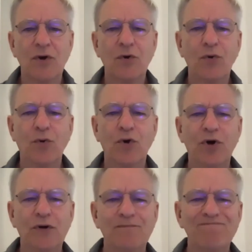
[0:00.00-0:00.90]
yeah.
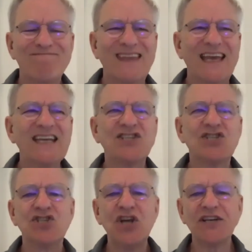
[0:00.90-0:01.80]
or
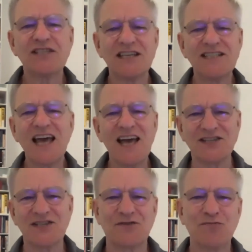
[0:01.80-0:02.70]
it's just a
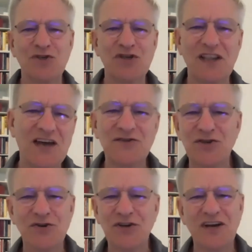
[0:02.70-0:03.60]
test, which allows
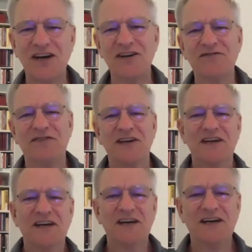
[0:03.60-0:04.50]
you to kind of
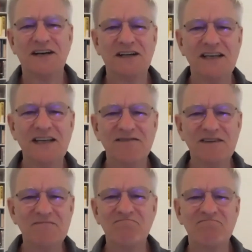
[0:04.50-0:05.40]
uh,
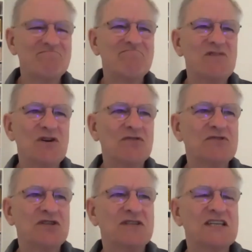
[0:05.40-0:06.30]
even you know
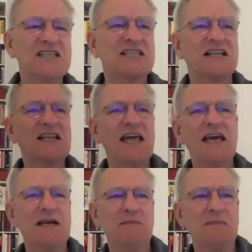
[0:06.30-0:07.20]
to
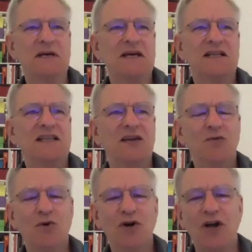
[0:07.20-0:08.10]
disclaim that
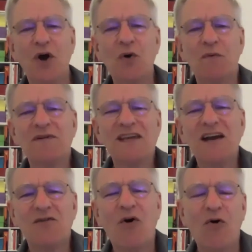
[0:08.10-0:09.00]
you weren't oh
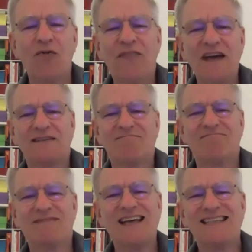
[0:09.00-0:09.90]
not all that
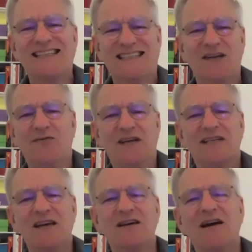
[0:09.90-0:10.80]
that's
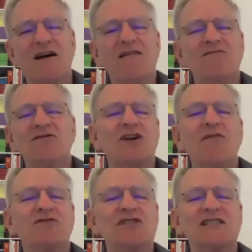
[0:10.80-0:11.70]
serious. Eh, I was I
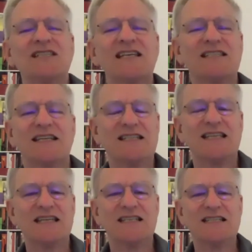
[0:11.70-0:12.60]
was just testing
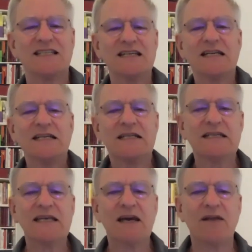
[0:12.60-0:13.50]
things to to
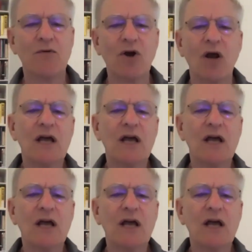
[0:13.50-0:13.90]
see how they were.